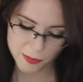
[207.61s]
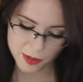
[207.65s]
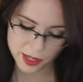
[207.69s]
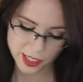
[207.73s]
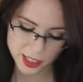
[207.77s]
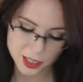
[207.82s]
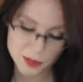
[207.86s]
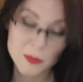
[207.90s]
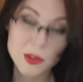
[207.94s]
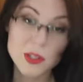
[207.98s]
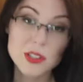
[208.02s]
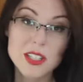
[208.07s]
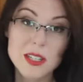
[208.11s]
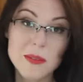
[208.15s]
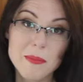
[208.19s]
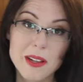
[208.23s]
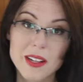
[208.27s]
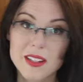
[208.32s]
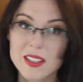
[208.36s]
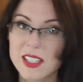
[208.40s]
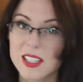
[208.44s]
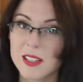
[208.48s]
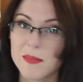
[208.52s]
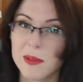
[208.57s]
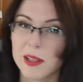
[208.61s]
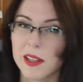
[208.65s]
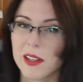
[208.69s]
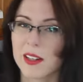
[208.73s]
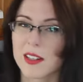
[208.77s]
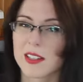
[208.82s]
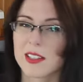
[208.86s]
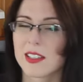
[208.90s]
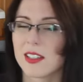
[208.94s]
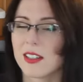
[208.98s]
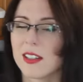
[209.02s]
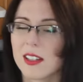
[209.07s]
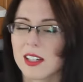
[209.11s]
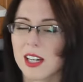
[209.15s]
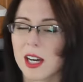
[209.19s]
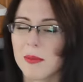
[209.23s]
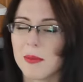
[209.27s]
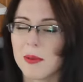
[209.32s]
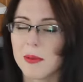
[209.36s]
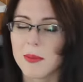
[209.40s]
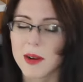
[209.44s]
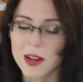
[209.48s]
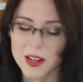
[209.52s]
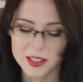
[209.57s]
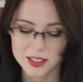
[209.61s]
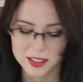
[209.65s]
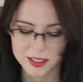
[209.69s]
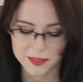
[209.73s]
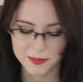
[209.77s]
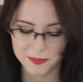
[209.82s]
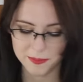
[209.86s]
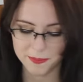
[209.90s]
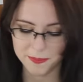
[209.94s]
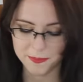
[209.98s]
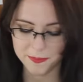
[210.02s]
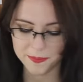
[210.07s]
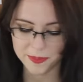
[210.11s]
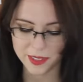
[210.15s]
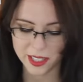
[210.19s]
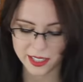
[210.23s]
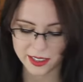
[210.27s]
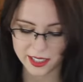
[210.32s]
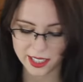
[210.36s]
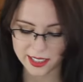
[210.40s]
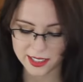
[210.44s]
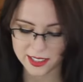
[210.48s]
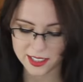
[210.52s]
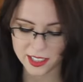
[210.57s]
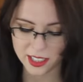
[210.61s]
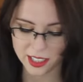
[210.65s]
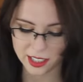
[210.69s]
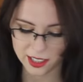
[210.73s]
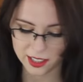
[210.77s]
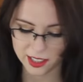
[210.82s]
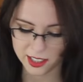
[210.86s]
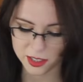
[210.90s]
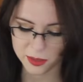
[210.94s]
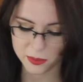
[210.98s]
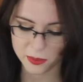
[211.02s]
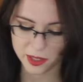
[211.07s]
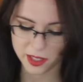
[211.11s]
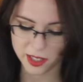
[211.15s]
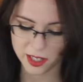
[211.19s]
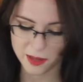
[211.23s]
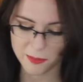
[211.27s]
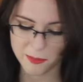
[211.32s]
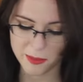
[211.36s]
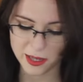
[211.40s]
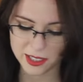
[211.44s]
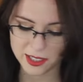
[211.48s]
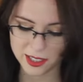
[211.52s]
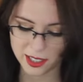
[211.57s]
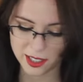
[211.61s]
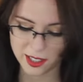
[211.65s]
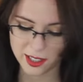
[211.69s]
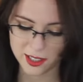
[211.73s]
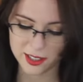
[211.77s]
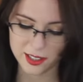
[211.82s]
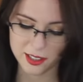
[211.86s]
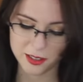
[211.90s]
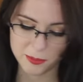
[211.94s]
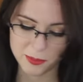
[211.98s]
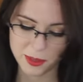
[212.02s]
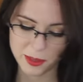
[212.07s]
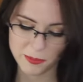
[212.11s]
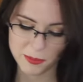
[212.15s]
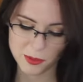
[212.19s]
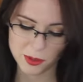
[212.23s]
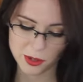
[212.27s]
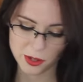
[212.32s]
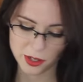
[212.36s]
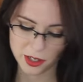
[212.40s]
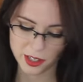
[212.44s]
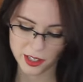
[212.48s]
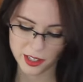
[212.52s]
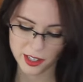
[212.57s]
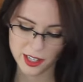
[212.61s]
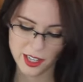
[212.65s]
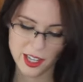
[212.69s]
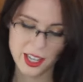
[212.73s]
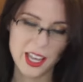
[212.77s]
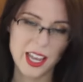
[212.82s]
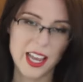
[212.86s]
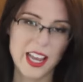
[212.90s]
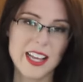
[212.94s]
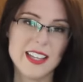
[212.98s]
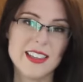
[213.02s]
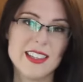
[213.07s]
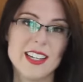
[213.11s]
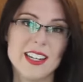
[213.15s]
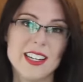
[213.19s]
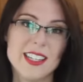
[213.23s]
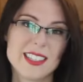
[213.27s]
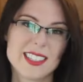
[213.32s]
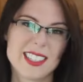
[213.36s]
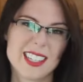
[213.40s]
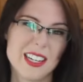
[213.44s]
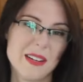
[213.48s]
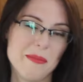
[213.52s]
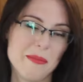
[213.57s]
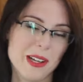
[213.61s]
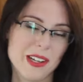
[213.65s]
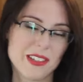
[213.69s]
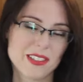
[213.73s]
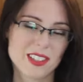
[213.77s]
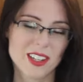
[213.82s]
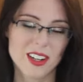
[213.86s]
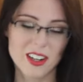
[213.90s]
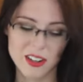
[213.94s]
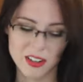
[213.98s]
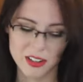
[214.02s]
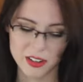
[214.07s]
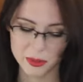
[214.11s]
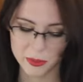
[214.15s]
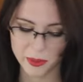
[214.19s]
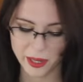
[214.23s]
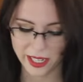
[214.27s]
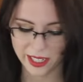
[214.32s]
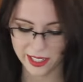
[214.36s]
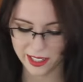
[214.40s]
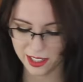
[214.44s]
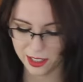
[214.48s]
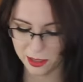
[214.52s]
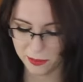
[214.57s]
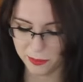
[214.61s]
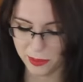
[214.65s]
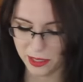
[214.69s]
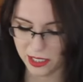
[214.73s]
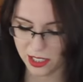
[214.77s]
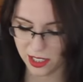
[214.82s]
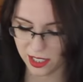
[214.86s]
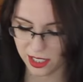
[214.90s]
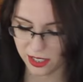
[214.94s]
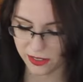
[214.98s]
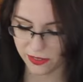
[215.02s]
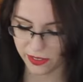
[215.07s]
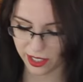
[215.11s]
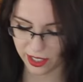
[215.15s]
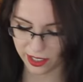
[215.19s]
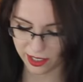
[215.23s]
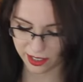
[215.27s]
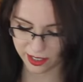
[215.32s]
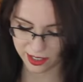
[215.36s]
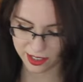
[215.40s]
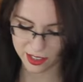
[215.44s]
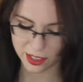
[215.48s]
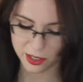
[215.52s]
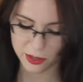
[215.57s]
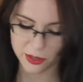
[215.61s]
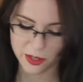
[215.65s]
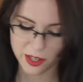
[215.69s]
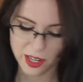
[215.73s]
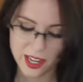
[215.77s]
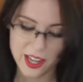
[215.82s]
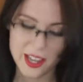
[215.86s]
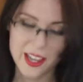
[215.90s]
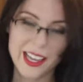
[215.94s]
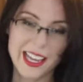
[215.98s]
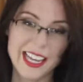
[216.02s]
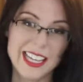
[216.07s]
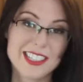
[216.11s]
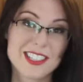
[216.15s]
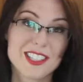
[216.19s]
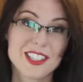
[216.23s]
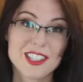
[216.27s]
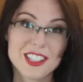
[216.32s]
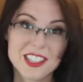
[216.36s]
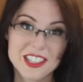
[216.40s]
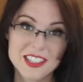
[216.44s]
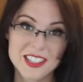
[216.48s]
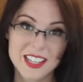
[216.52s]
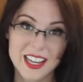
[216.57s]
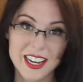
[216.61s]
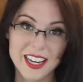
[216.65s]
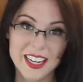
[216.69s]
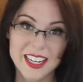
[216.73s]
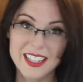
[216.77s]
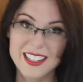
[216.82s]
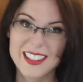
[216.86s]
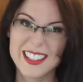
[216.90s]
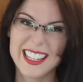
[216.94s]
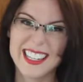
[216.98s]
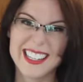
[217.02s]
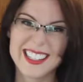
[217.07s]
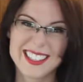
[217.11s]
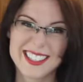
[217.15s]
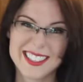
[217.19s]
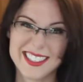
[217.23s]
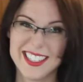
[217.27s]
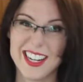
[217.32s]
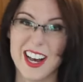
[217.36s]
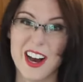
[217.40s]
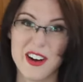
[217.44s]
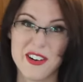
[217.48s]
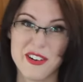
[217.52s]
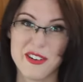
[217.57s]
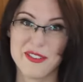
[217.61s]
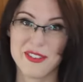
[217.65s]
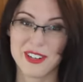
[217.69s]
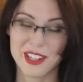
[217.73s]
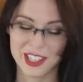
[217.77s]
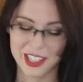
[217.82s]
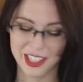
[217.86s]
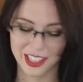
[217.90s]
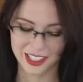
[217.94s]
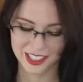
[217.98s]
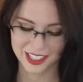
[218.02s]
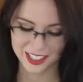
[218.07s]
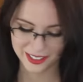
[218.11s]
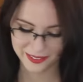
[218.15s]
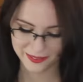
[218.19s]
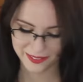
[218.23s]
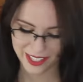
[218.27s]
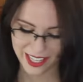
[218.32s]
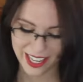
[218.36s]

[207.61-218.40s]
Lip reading: It's mostly melted, but there's still a couple balls. And that's good, because we're gonna mix it a little bit more, and then it's gonna melt all the way, and it'll be just fine. So it's a good sign that it's not overcooked.